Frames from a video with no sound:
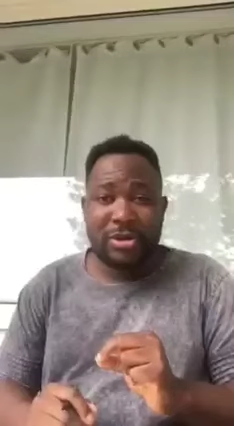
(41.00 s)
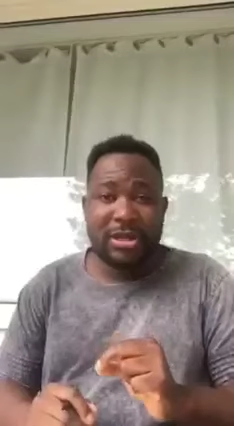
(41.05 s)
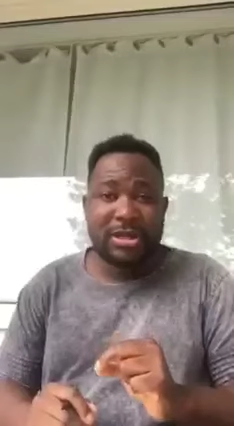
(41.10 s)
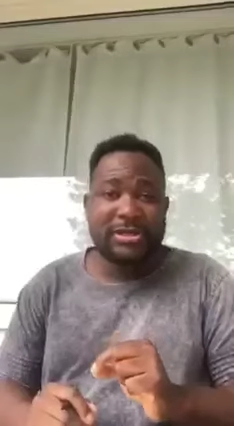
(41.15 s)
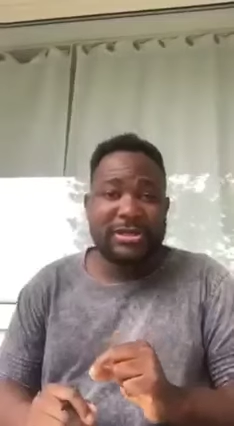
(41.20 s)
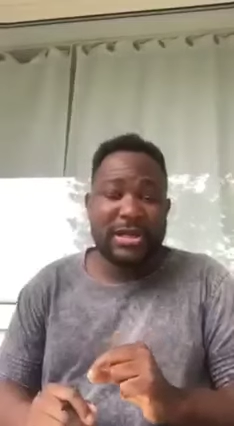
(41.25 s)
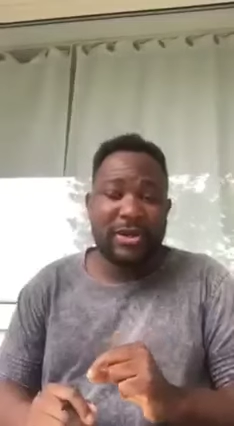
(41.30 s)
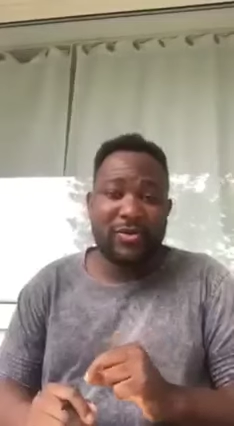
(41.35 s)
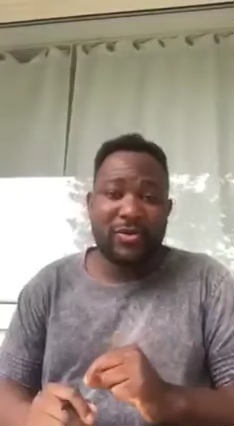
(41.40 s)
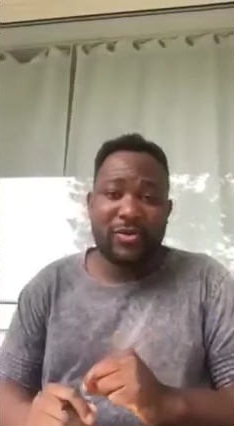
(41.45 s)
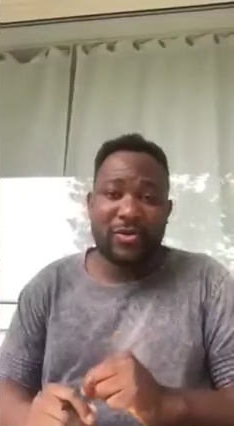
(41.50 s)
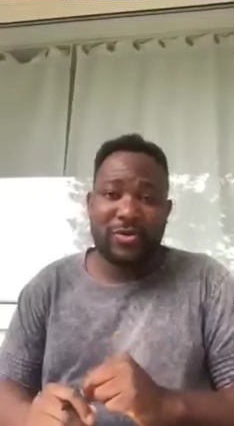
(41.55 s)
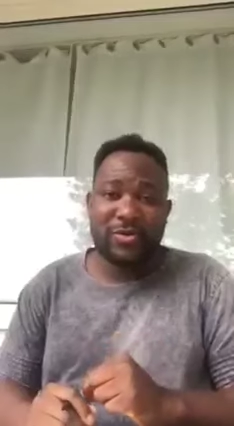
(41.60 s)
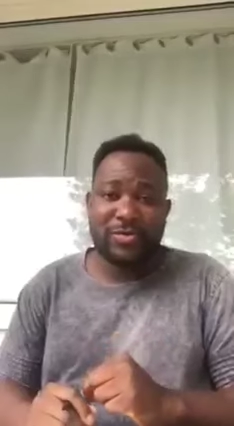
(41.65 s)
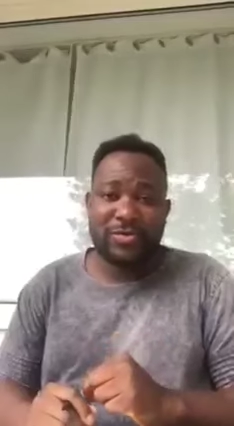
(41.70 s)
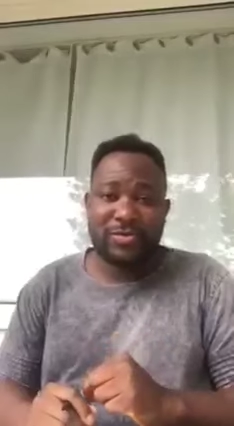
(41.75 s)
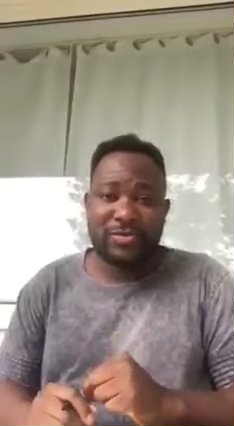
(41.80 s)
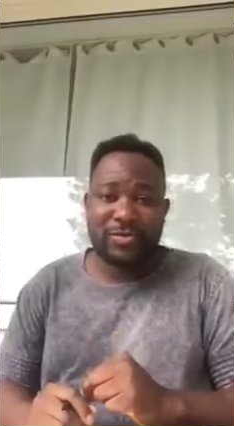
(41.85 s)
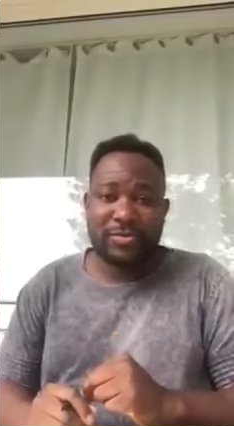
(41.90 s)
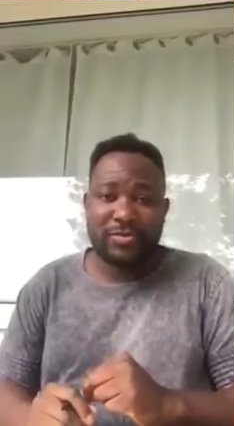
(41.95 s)
than Sako.
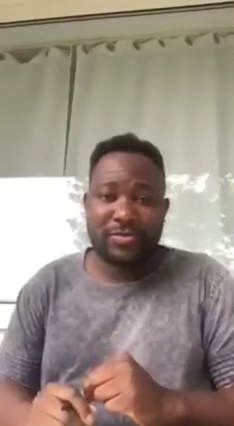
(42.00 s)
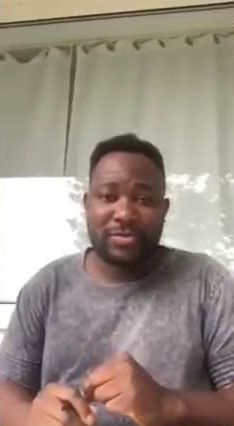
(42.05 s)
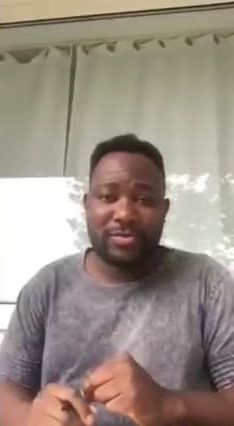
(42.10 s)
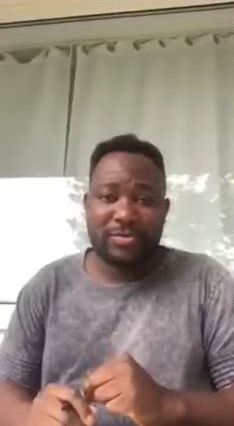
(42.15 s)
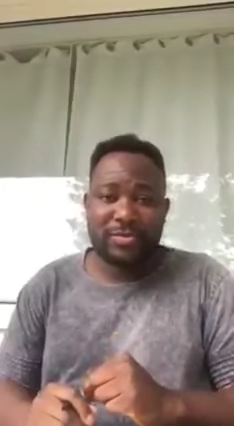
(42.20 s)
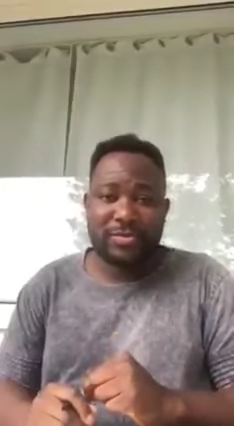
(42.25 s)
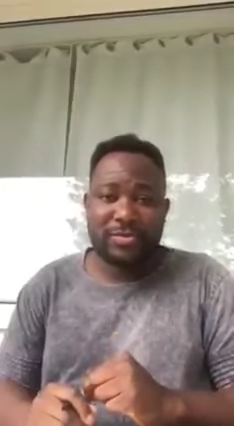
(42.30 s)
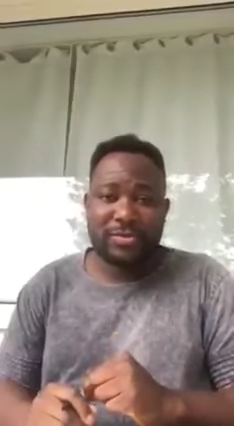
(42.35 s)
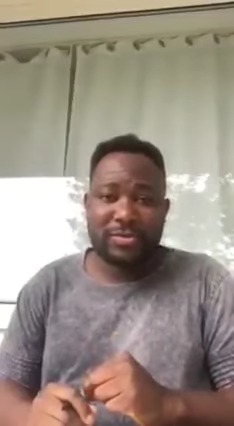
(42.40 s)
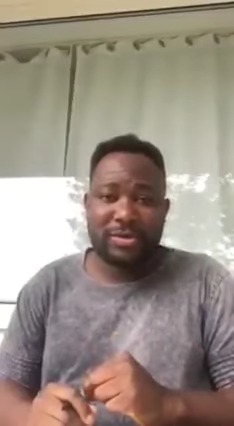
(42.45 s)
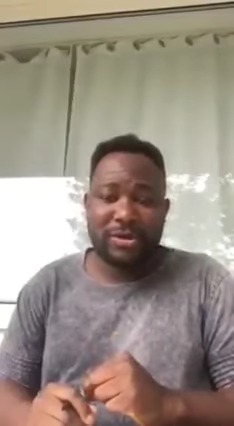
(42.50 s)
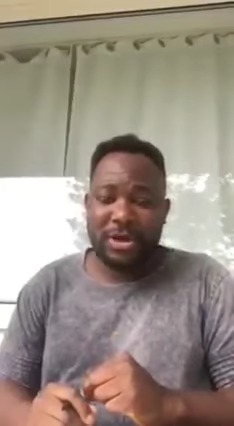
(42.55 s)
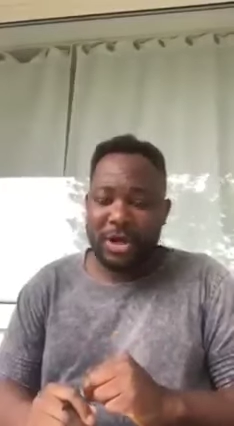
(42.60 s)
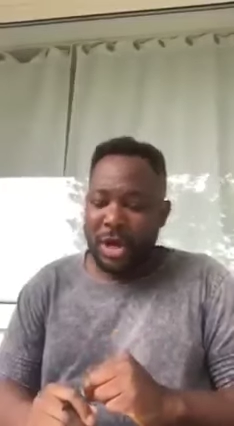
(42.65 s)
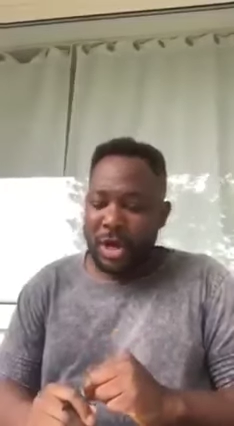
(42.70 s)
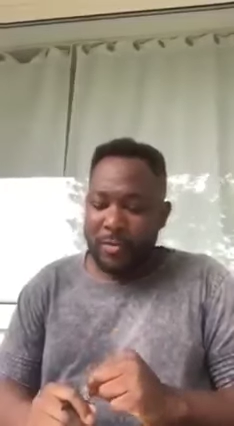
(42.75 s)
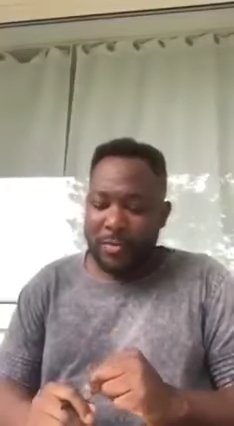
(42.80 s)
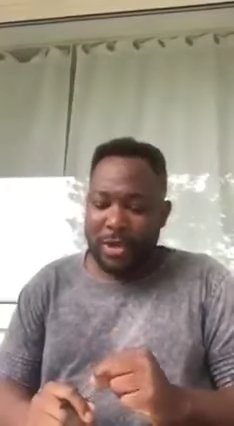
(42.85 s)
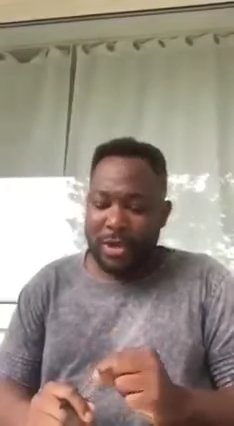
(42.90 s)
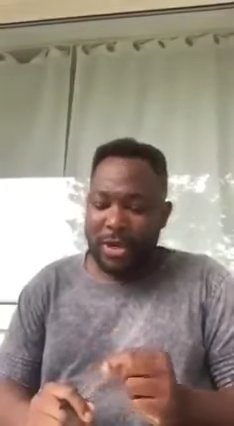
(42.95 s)

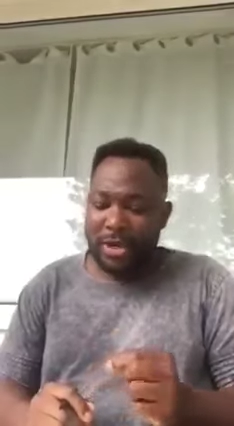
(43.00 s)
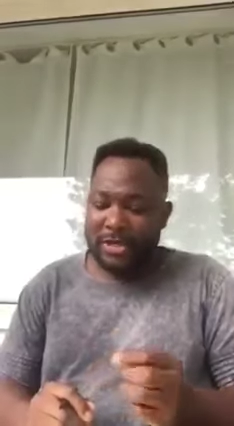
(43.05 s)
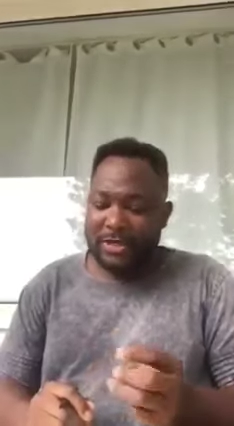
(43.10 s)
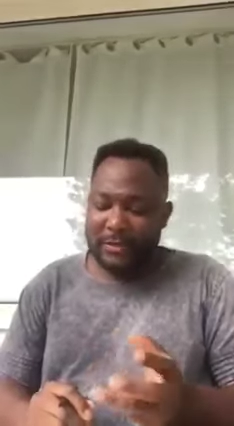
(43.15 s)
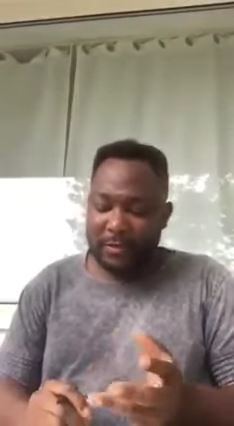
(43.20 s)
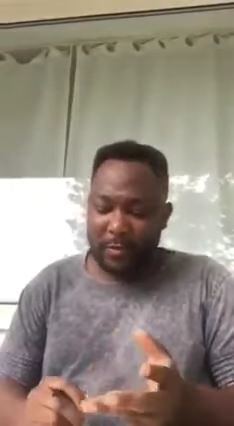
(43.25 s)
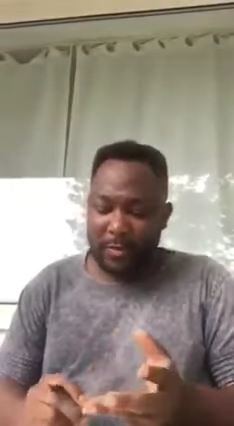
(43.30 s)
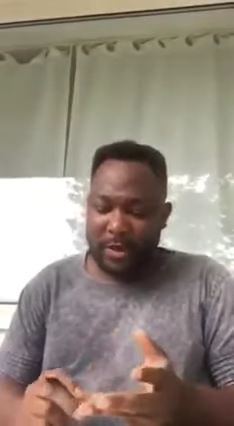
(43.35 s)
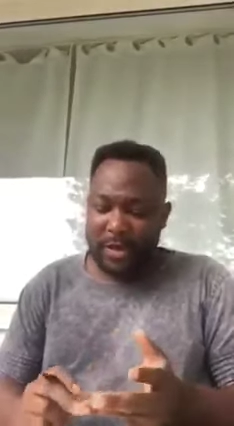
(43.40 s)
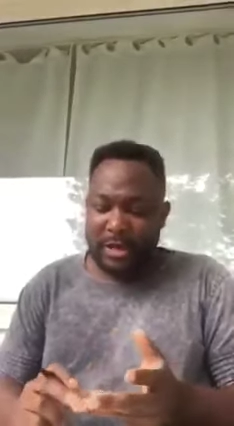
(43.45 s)
Because